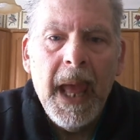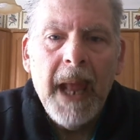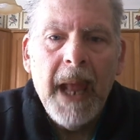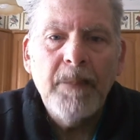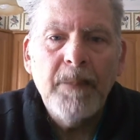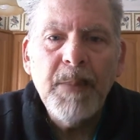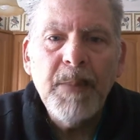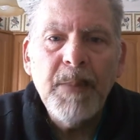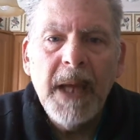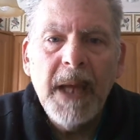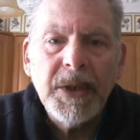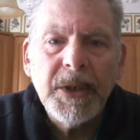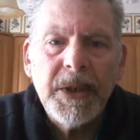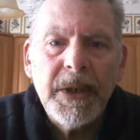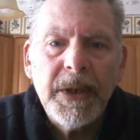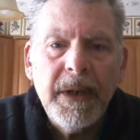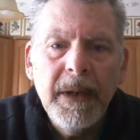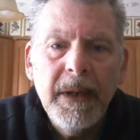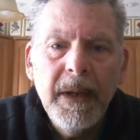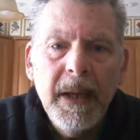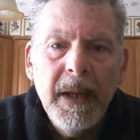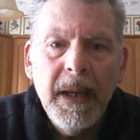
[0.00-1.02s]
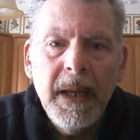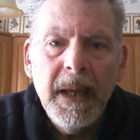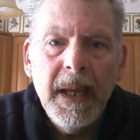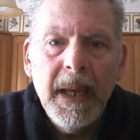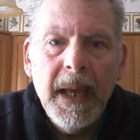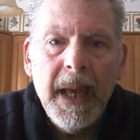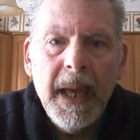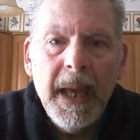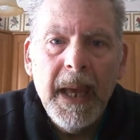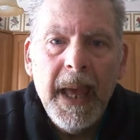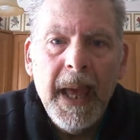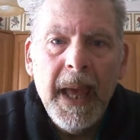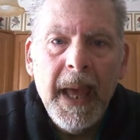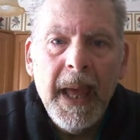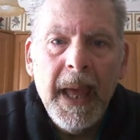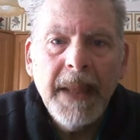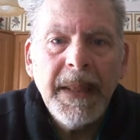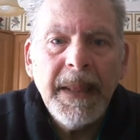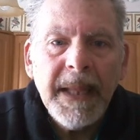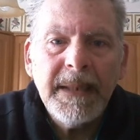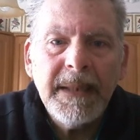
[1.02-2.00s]
and pleasure
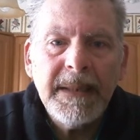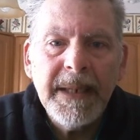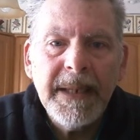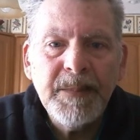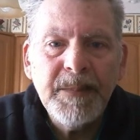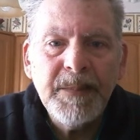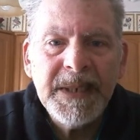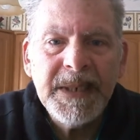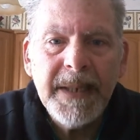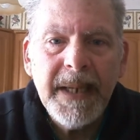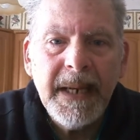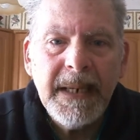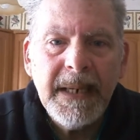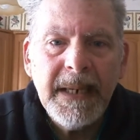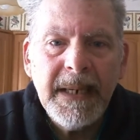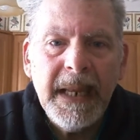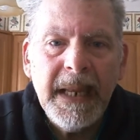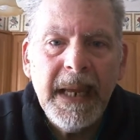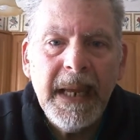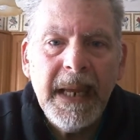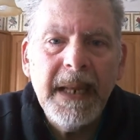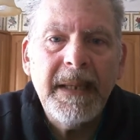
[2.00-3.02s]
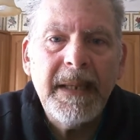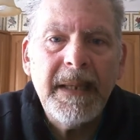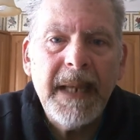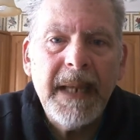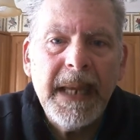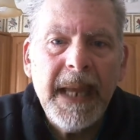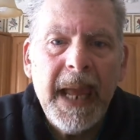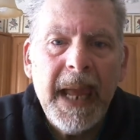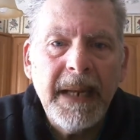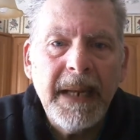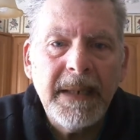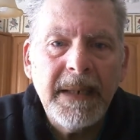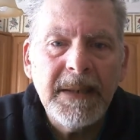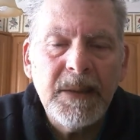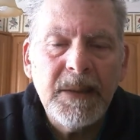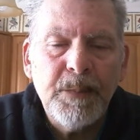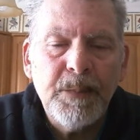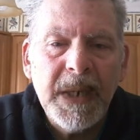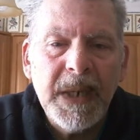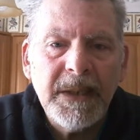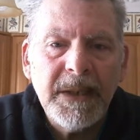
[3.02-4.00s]
and the deep-seated need to gain
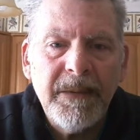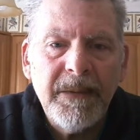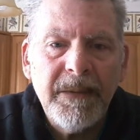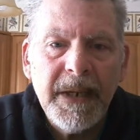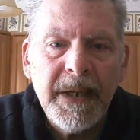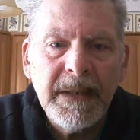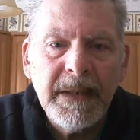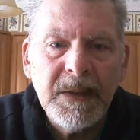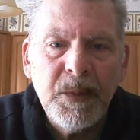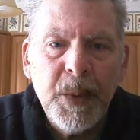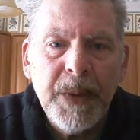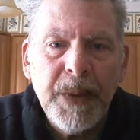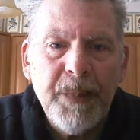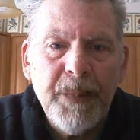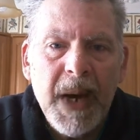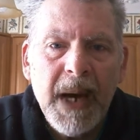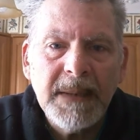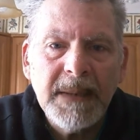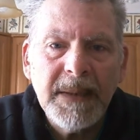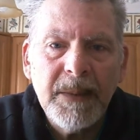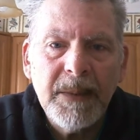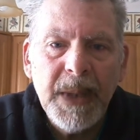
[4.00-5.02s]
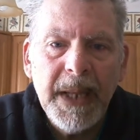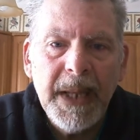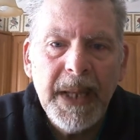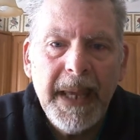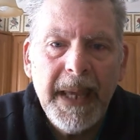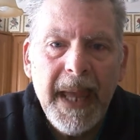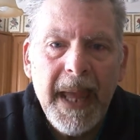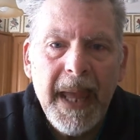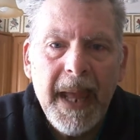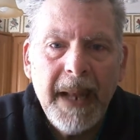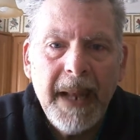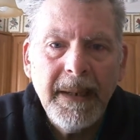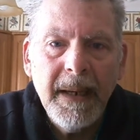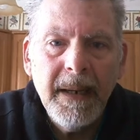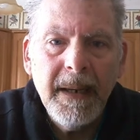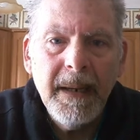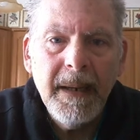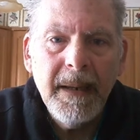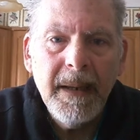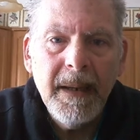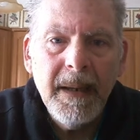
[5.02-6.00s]
as much of it as we possibly can.
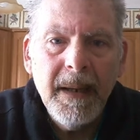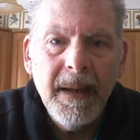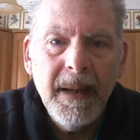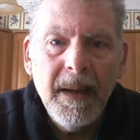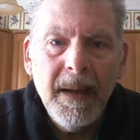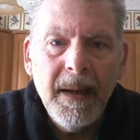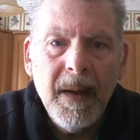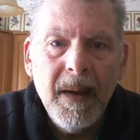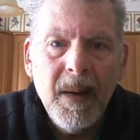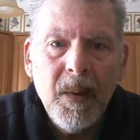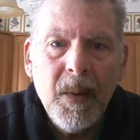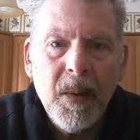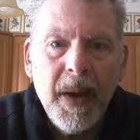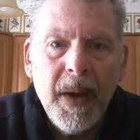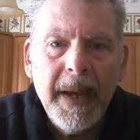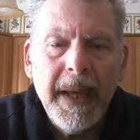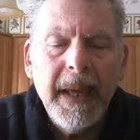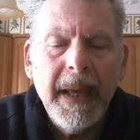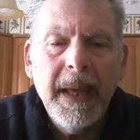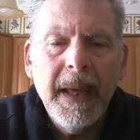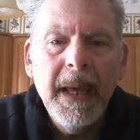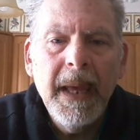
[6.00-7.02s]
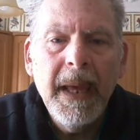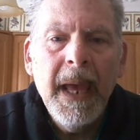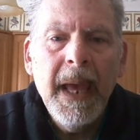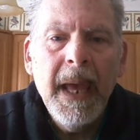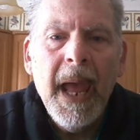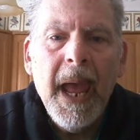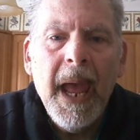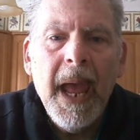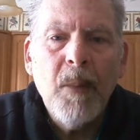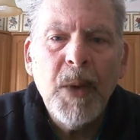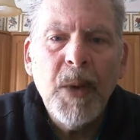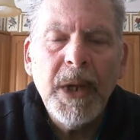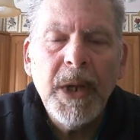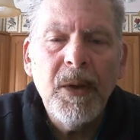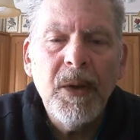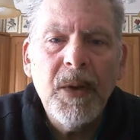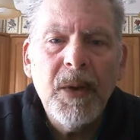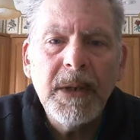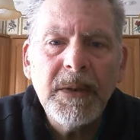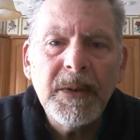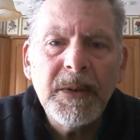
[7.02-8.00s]
Okay? And when
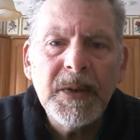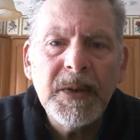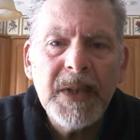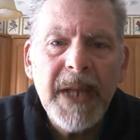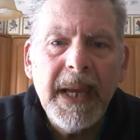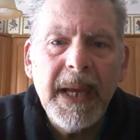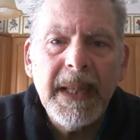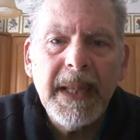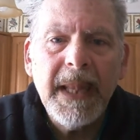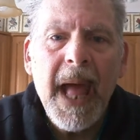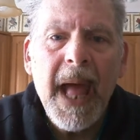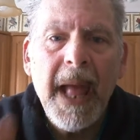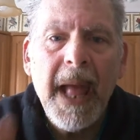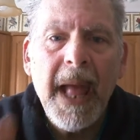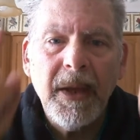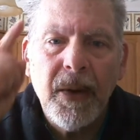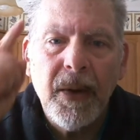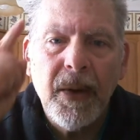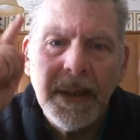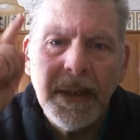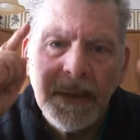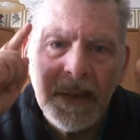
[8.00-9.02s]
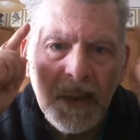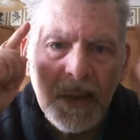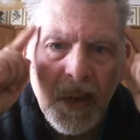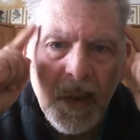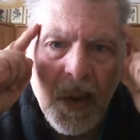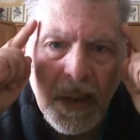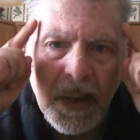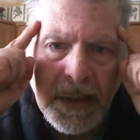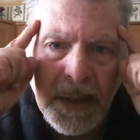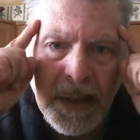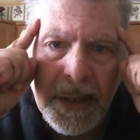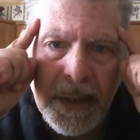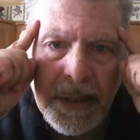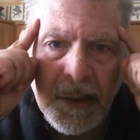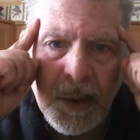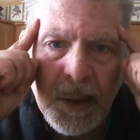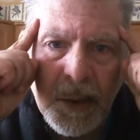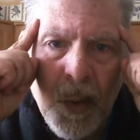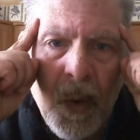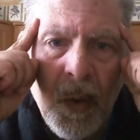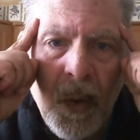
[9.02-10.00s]
you understand that, you can start to
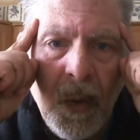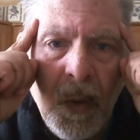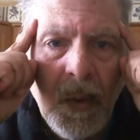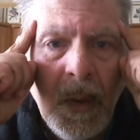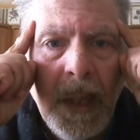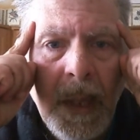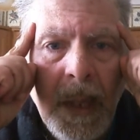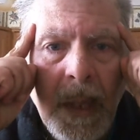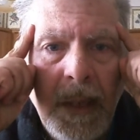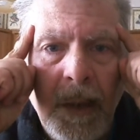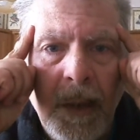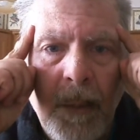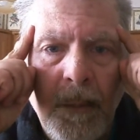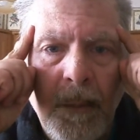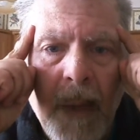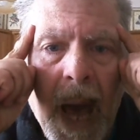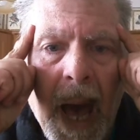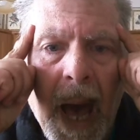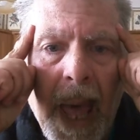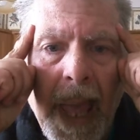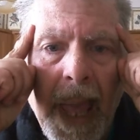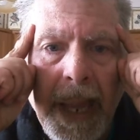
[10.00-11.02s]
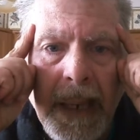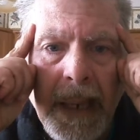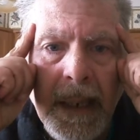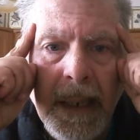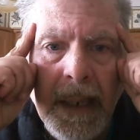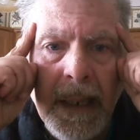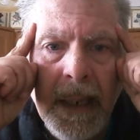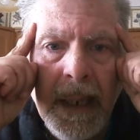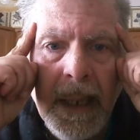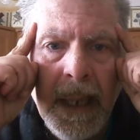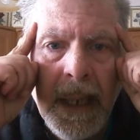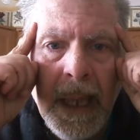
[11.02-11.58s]
control your mind